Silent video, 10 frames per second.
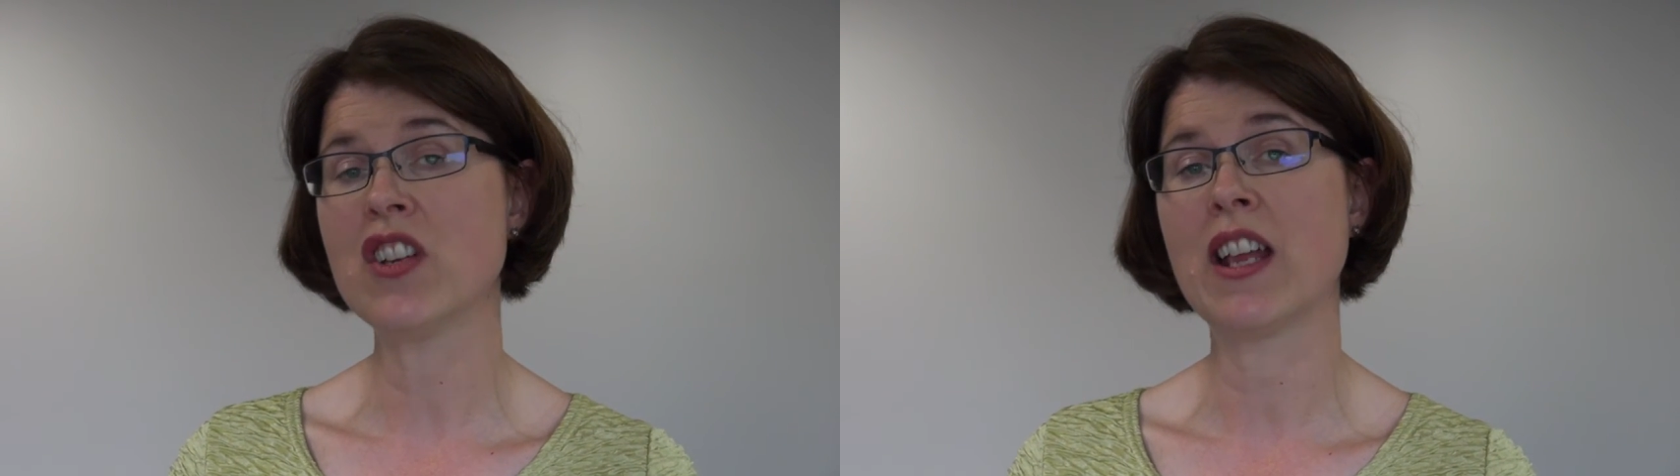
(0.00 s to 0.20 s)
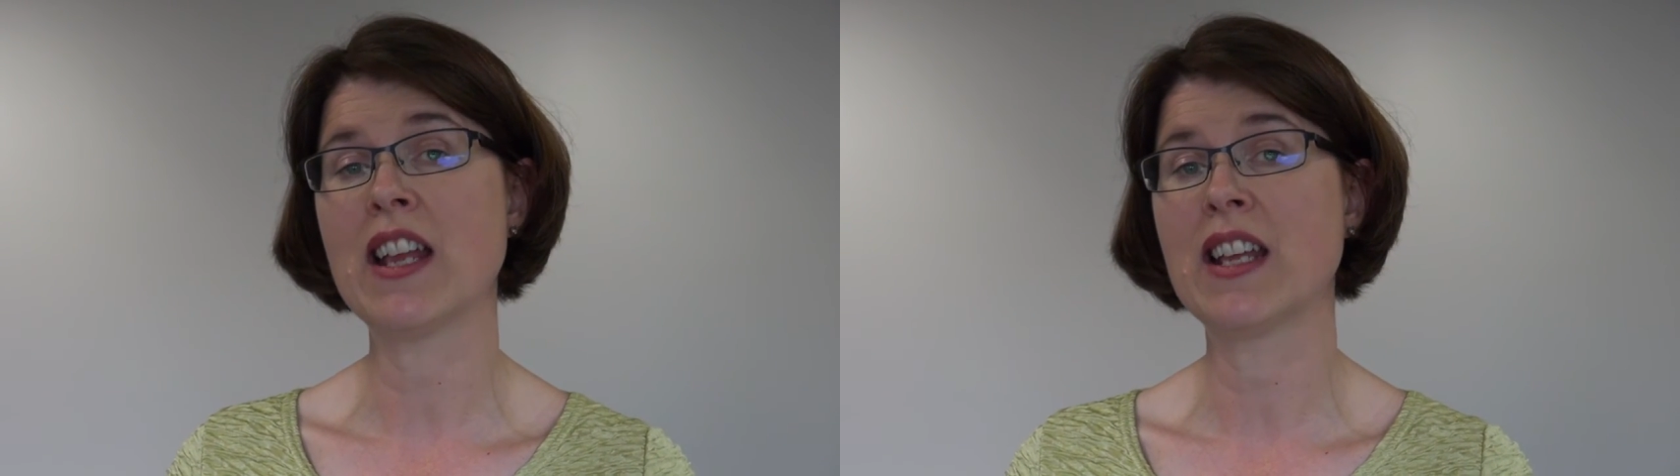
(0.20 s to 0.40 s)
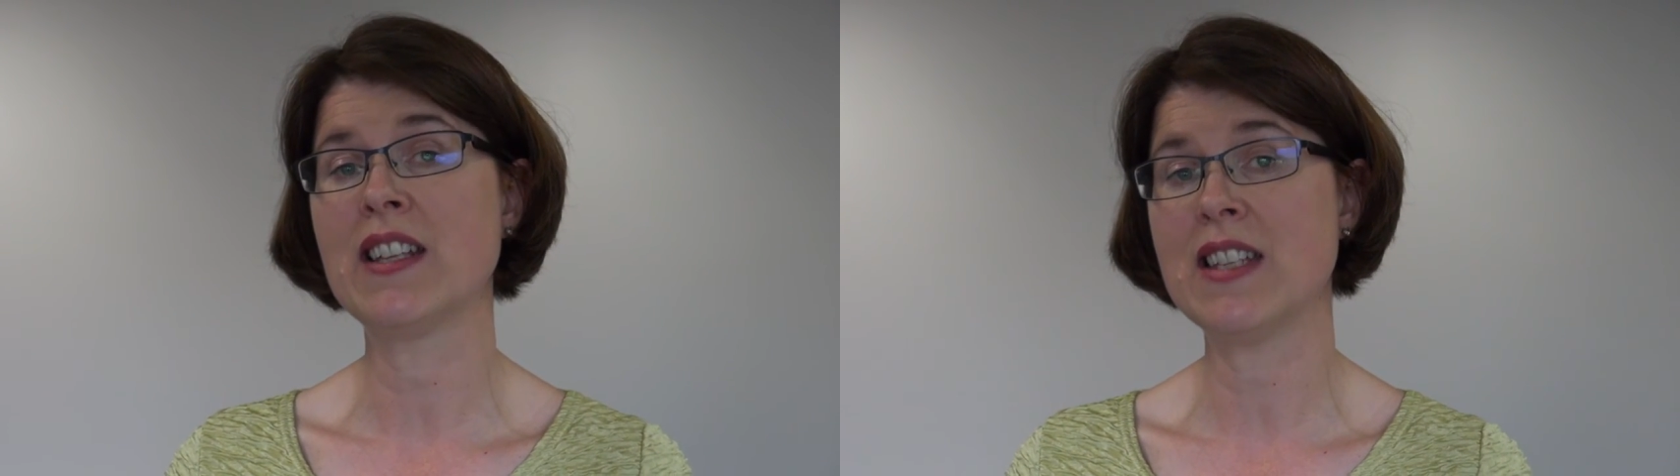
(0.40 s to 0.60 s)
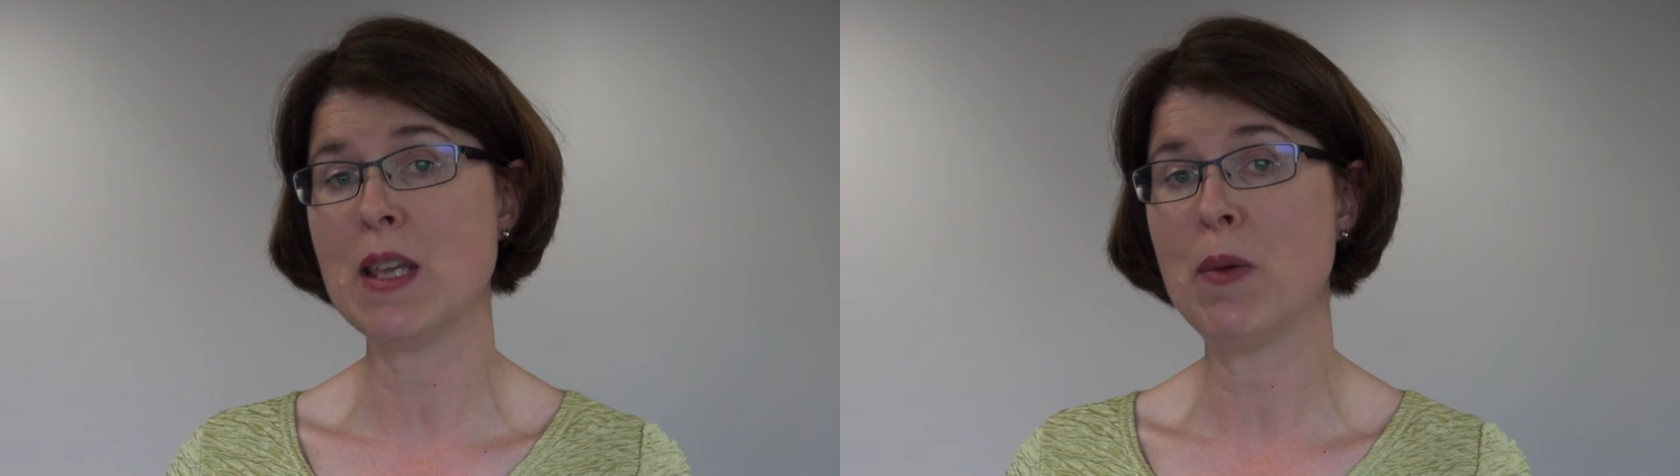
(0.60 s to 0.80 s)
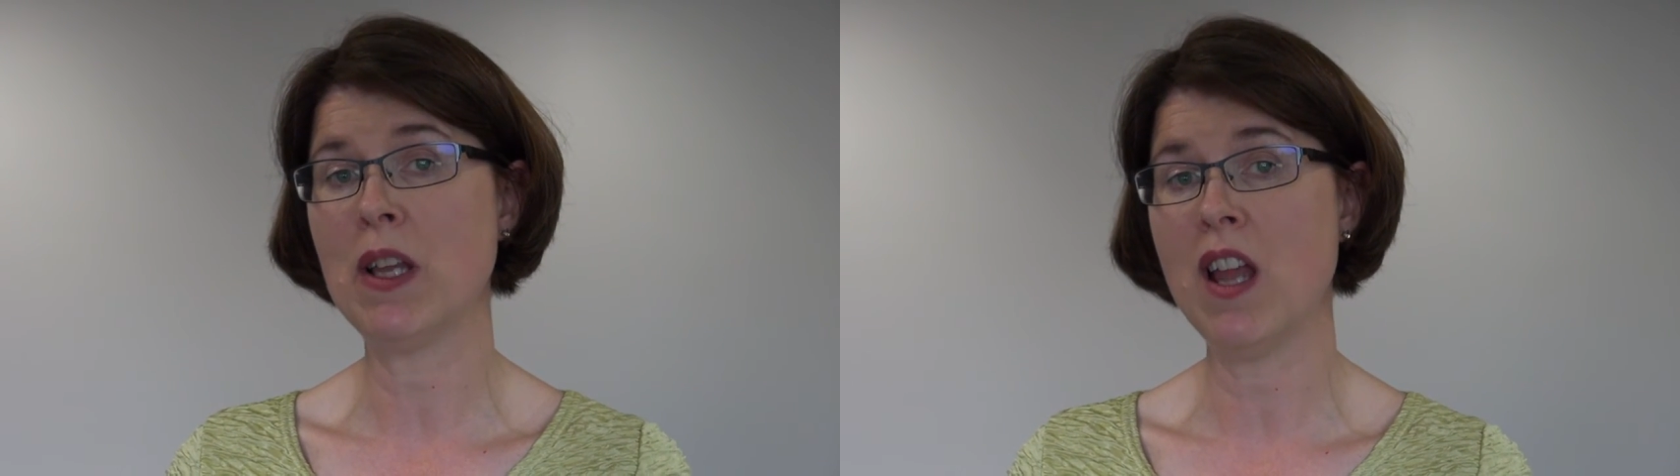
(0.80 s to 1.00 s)
and getting a
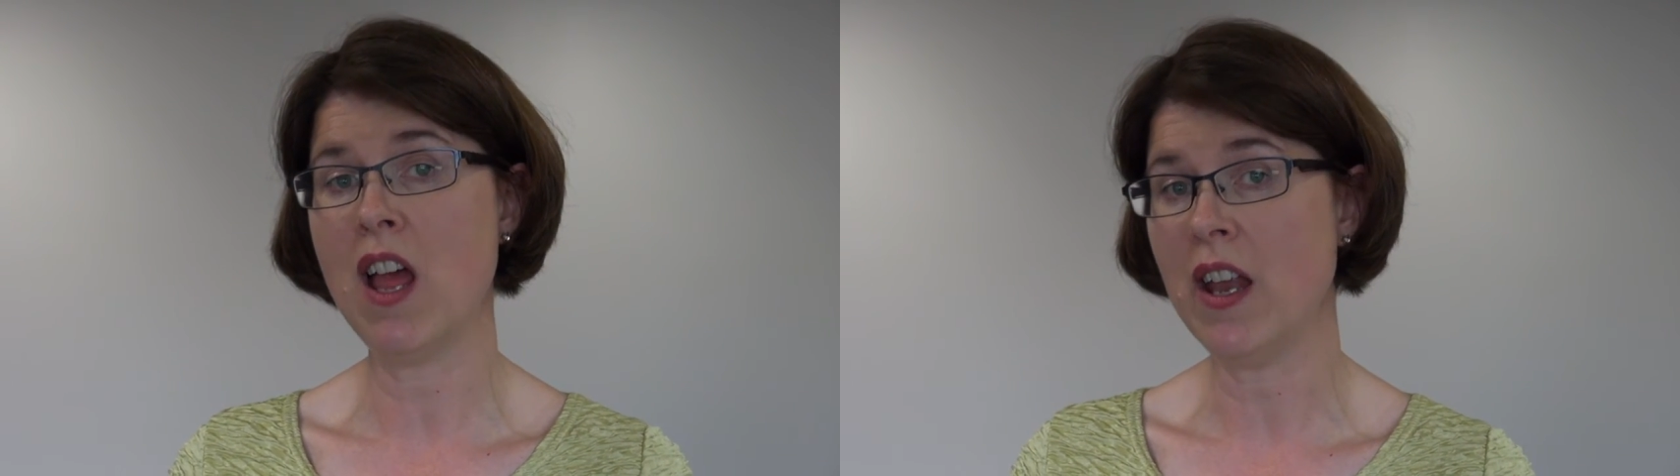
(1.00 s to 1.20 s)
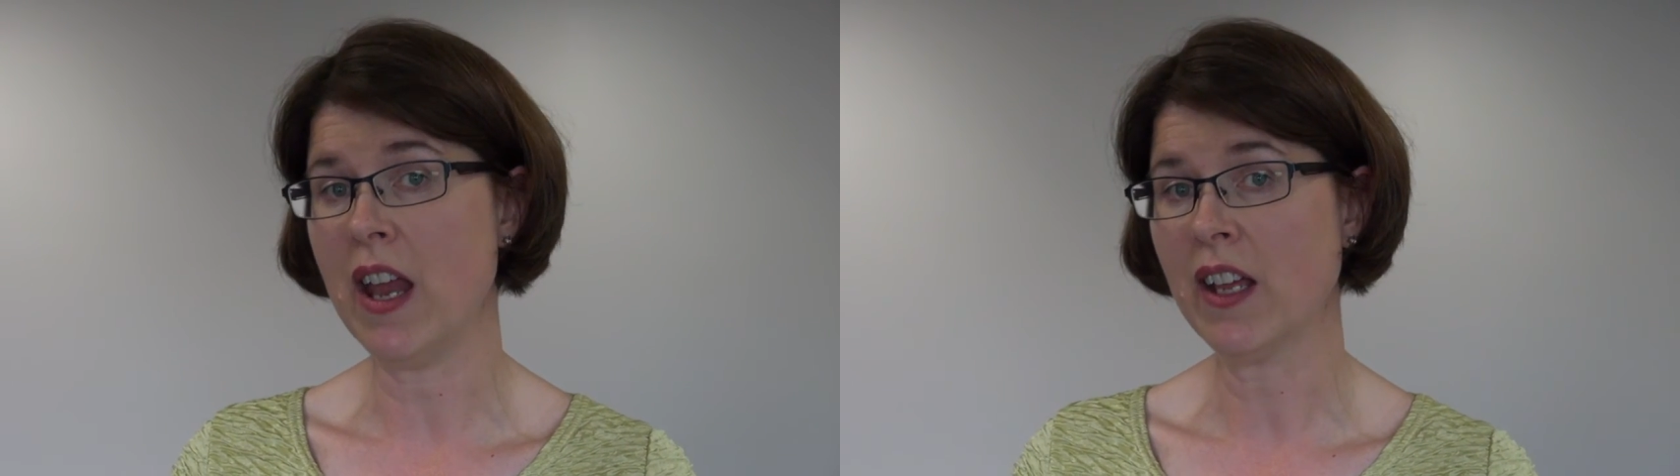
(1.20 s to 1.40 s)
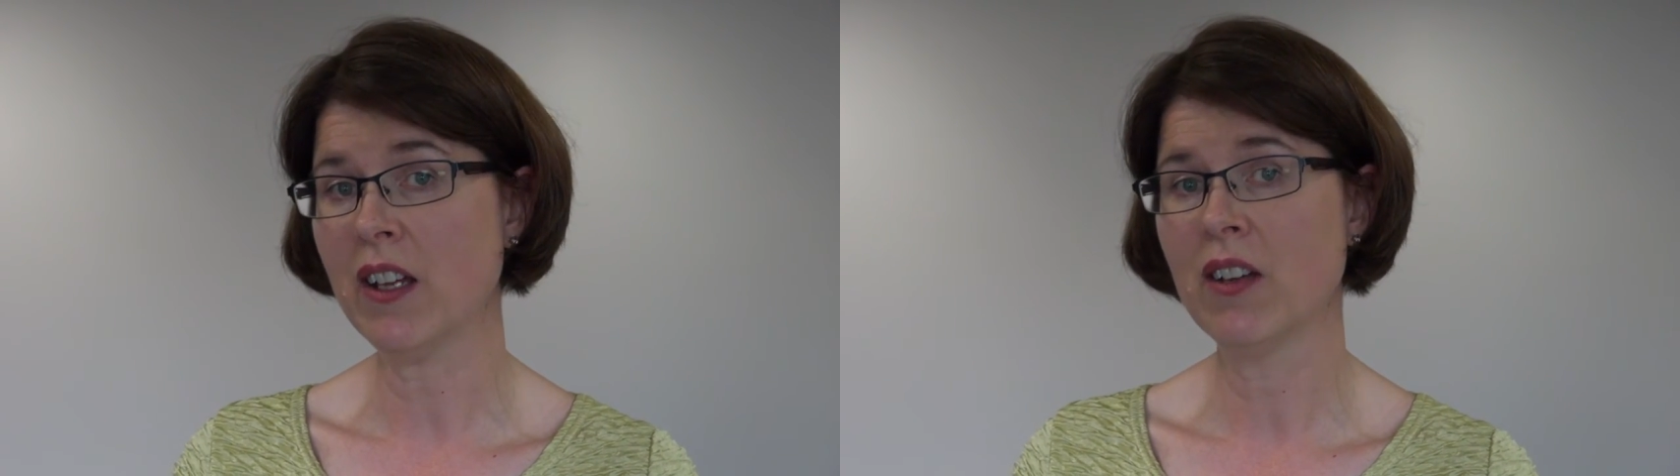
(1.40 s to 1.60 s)
deeper learning